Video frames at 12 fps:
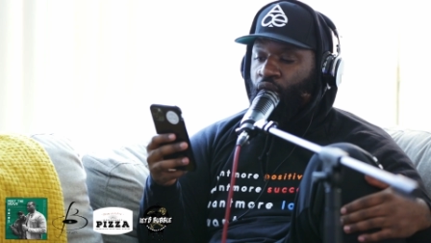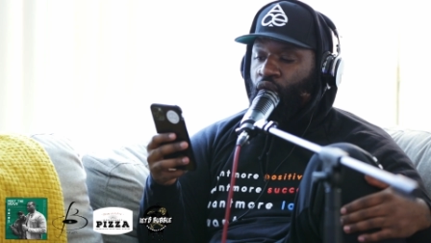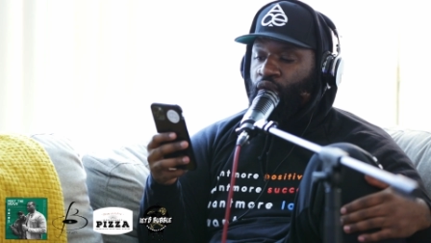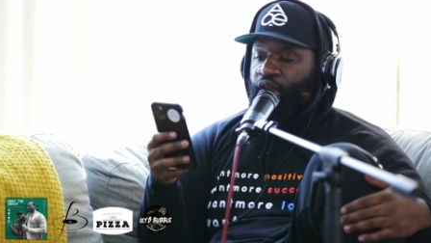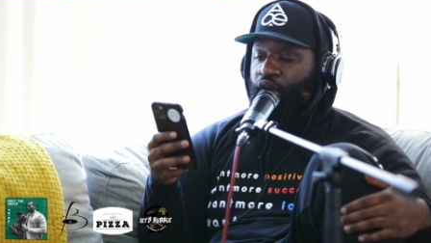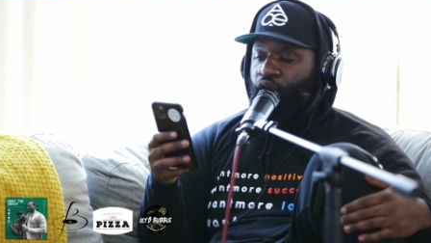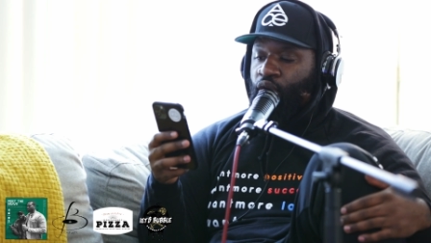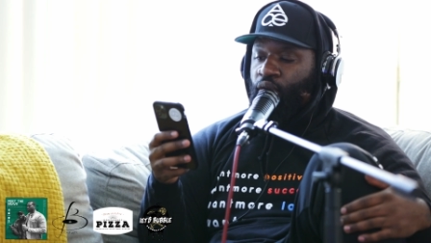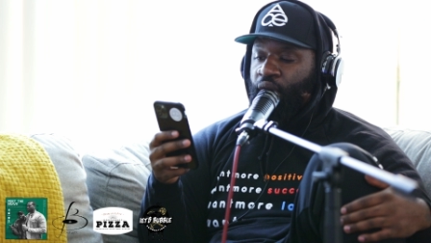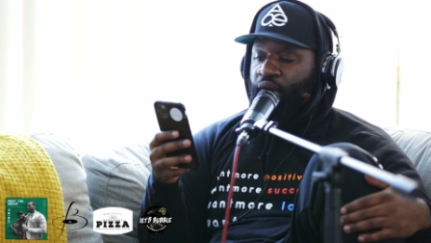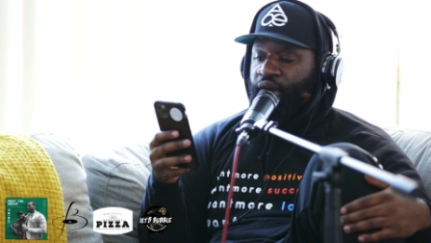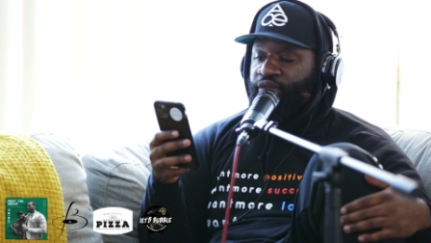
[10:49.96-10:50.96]

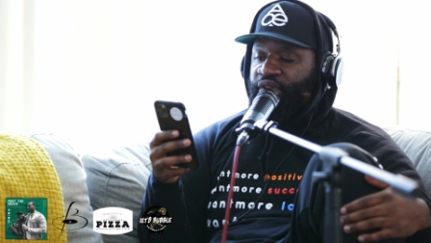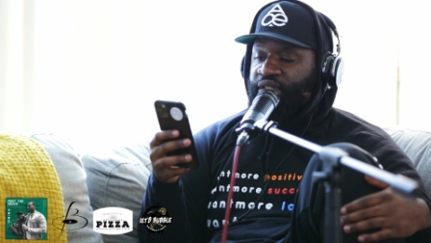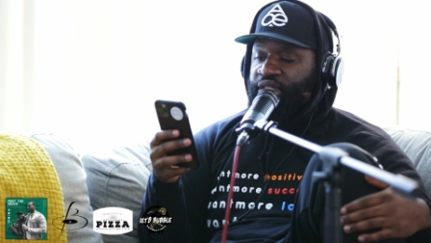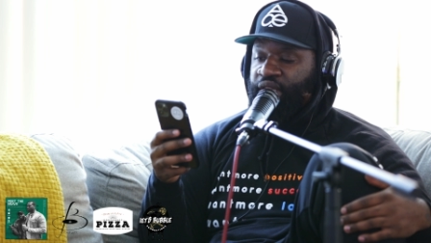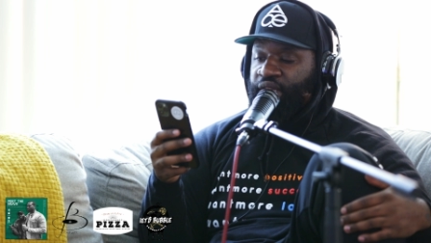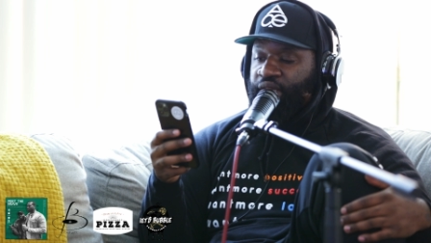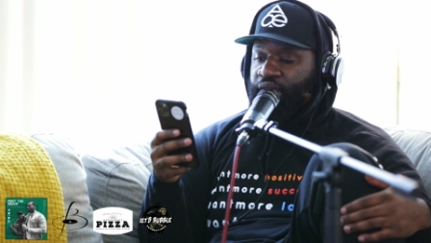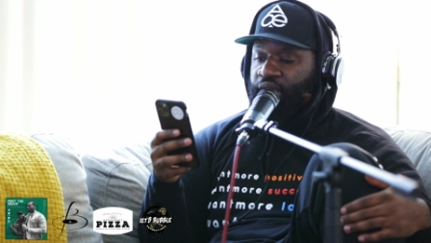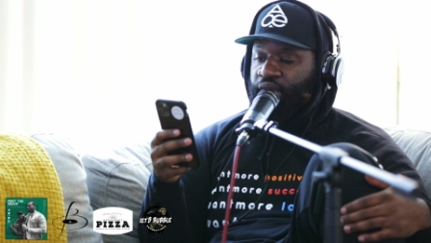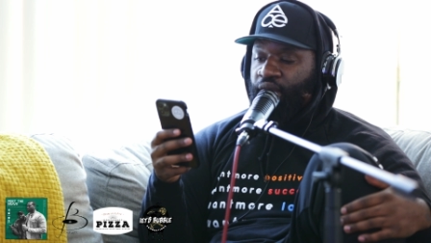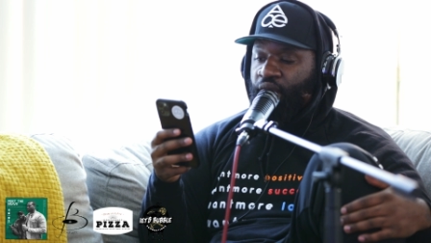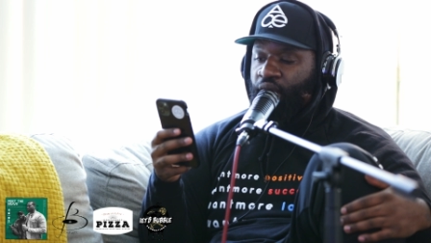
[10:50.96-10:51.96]
Julio Vincent
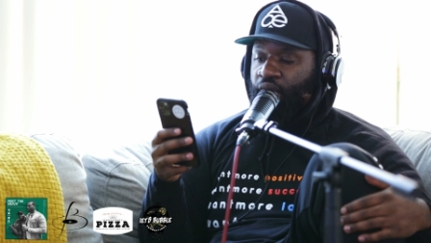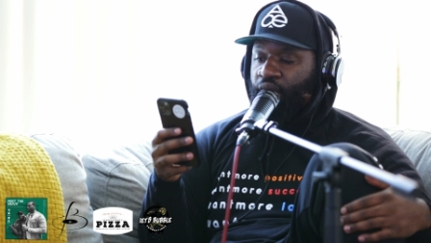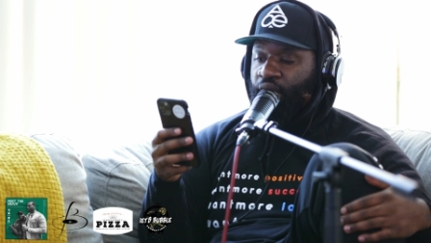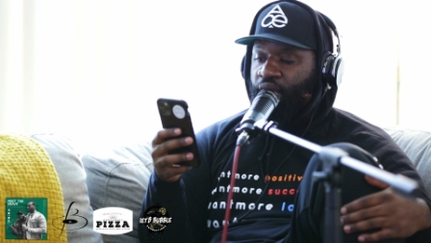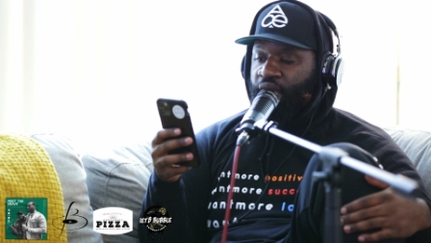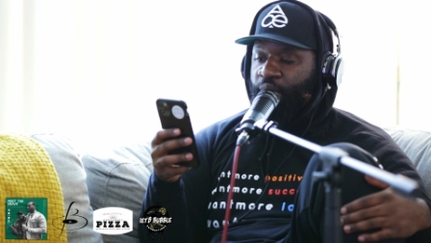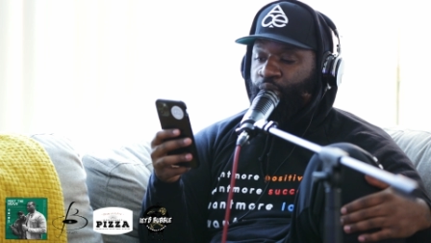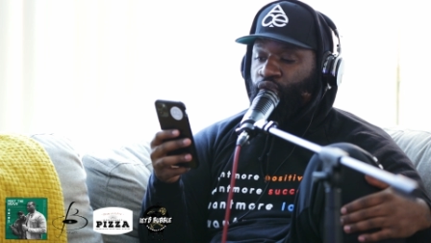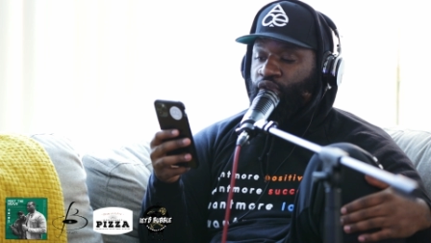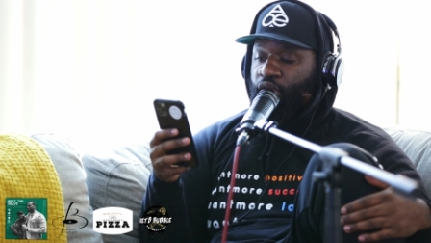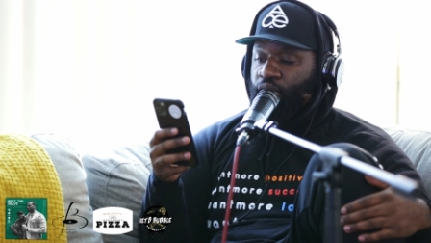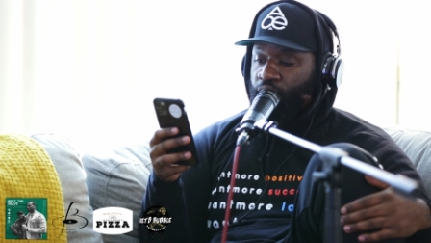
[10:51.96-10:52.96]

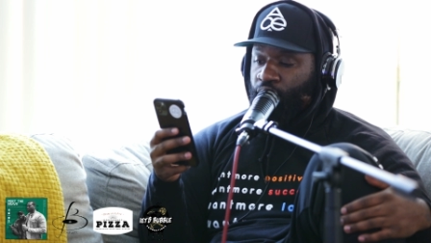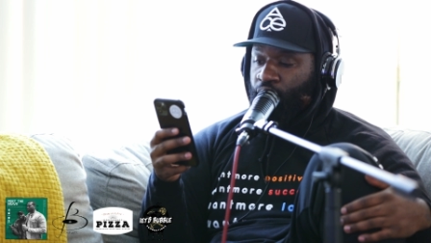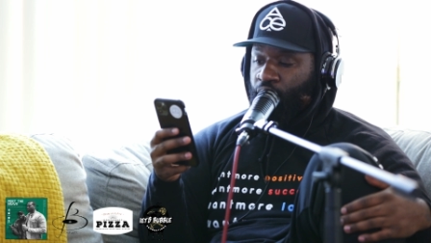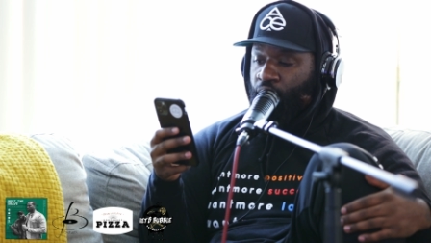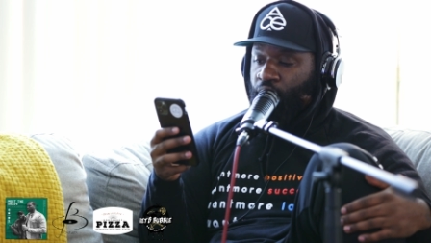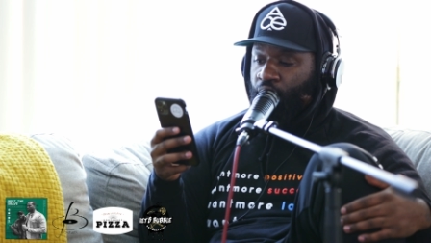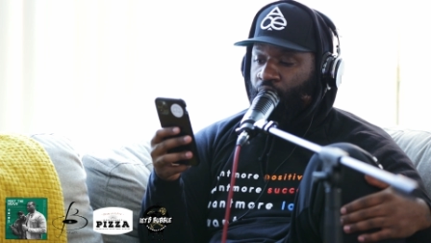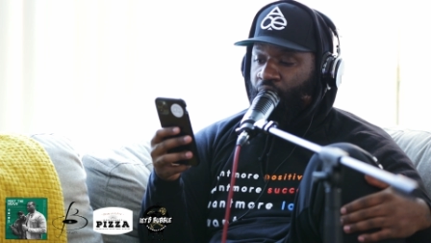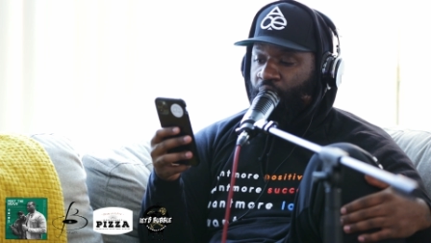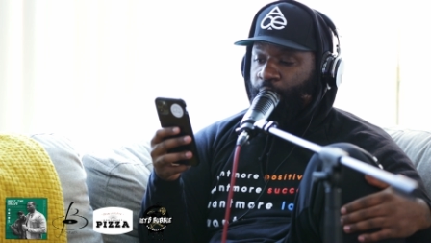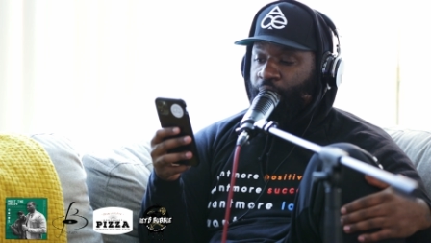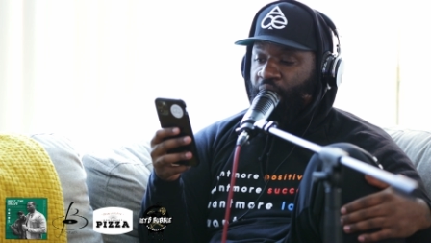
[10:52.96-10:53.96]
Gambuto. Mm-hmm.
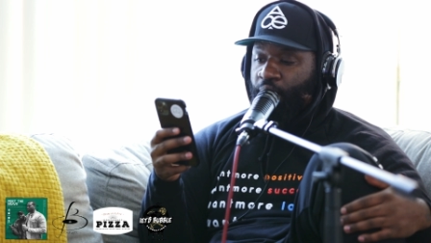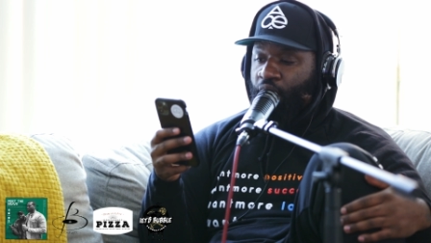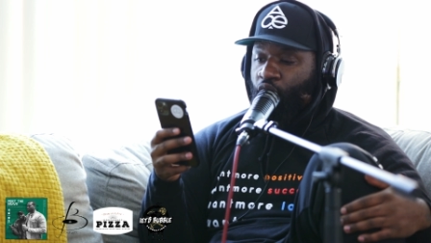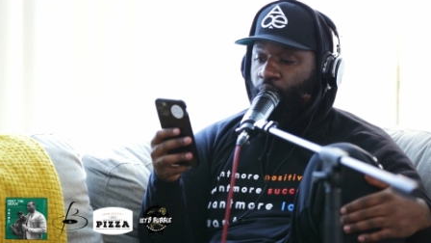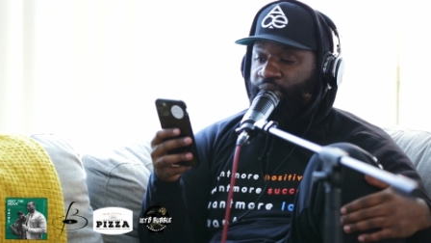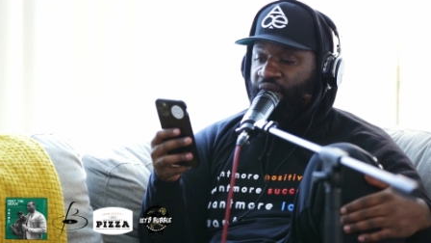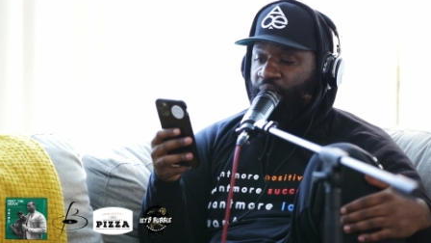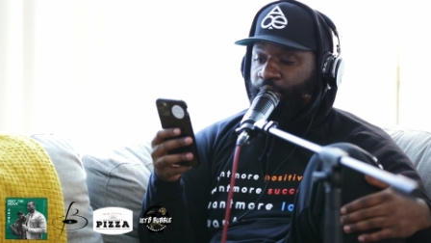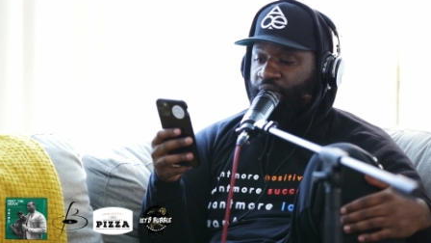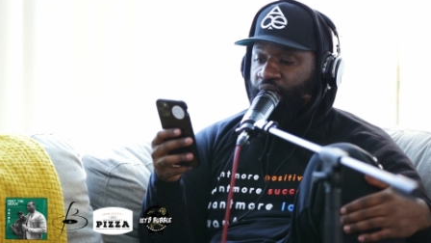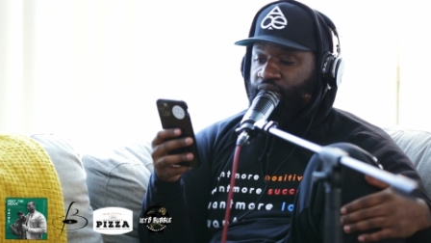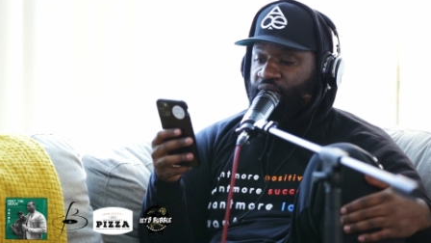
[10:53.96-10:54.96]
I hope that I'm
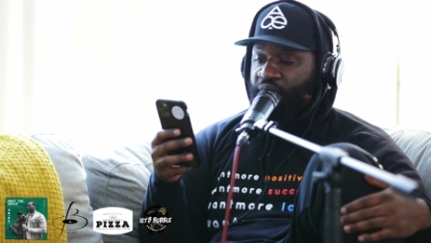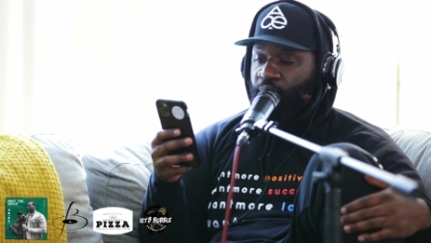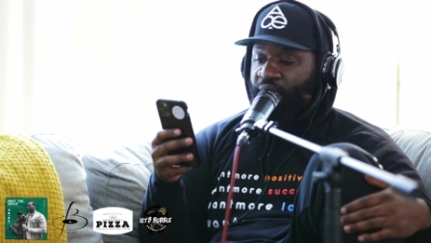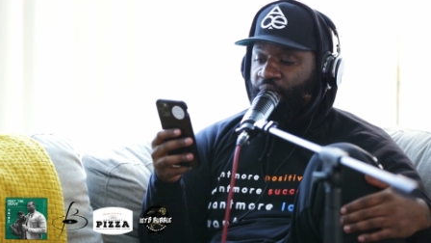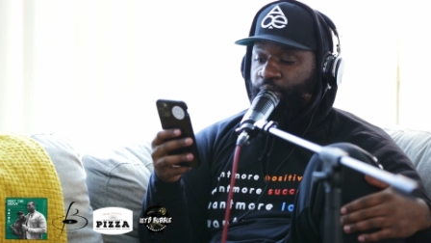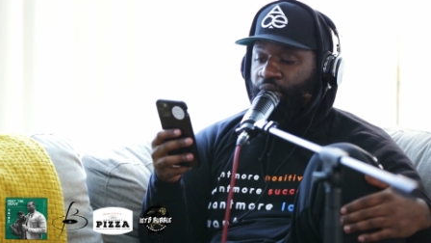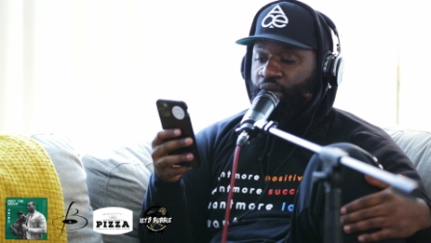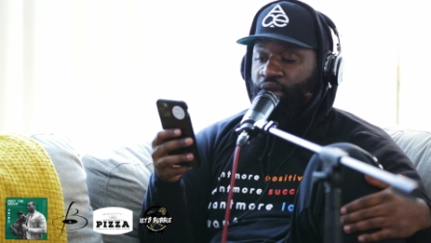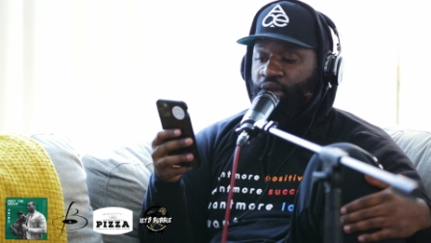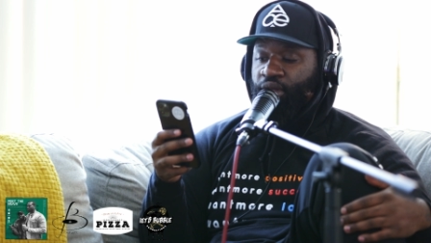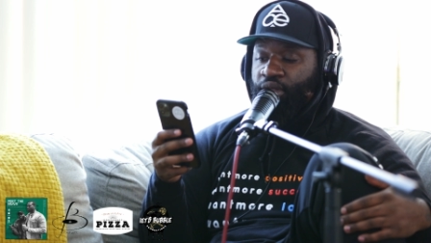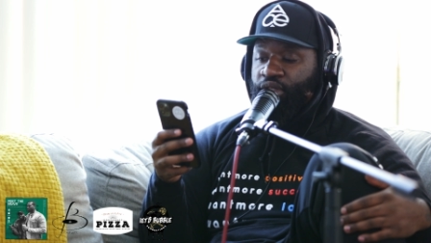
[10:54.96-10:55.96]
pronouncing that right,
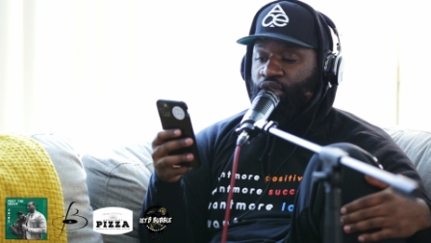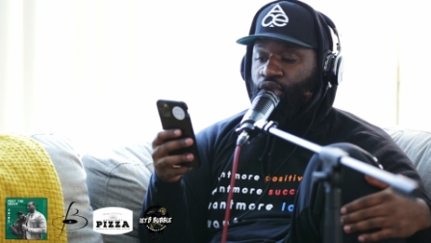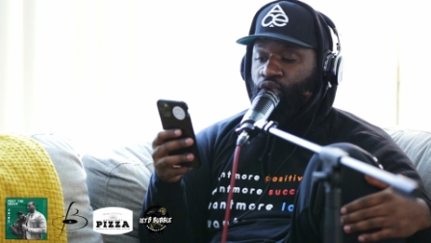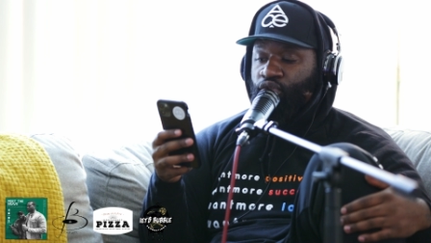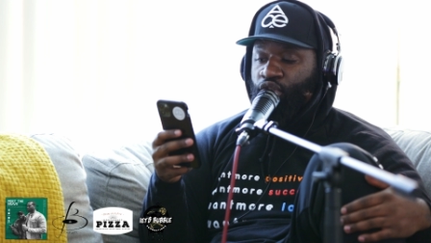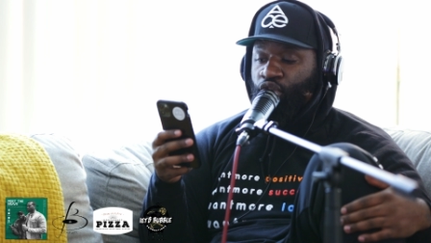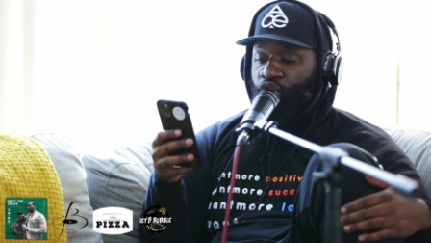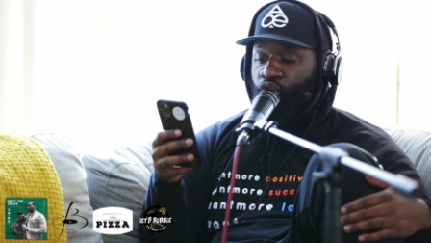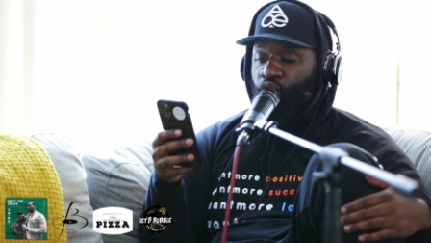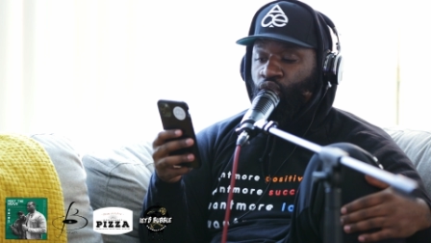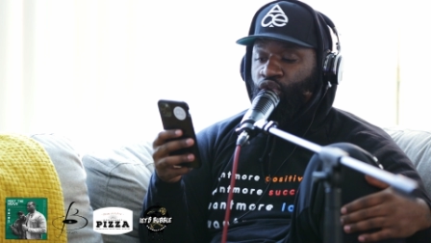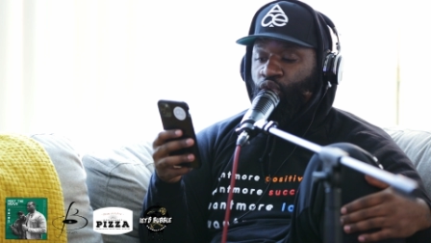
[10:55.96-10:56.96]
brother. Salute to
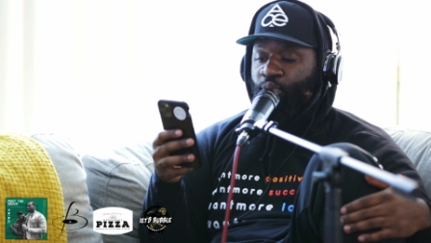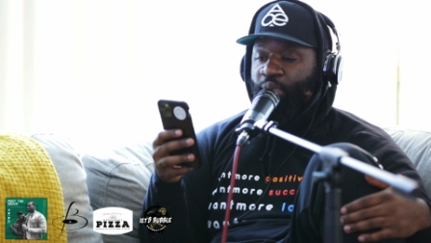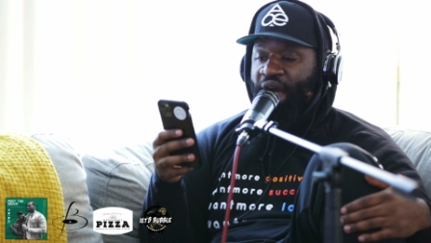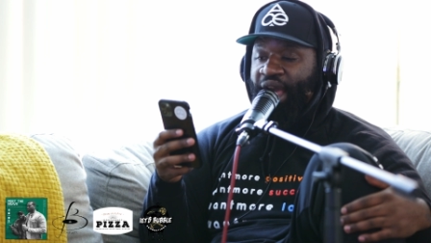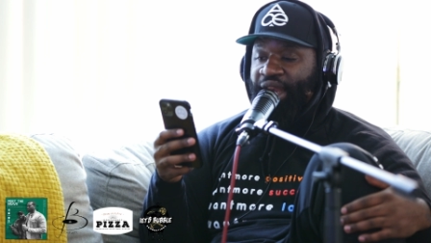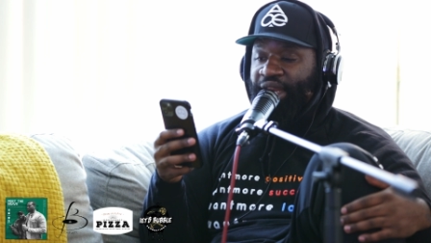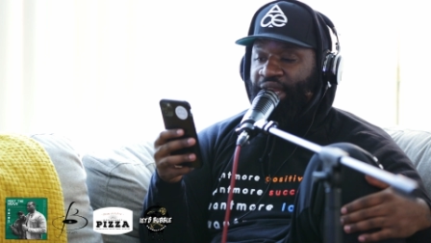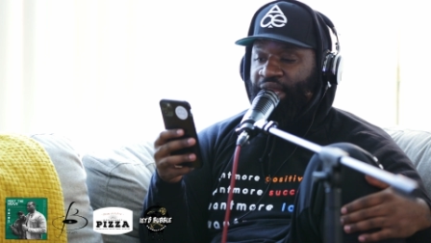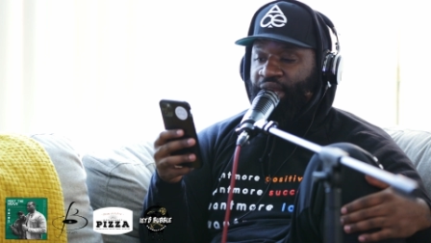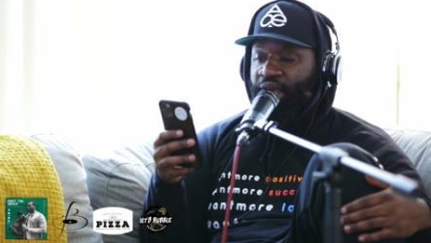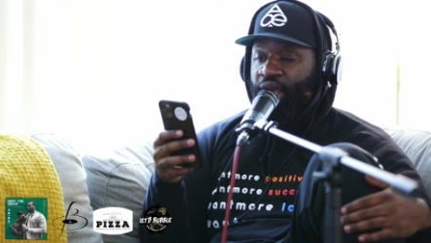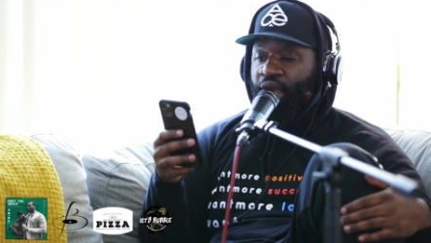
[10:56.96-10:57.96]
you. You bodied it.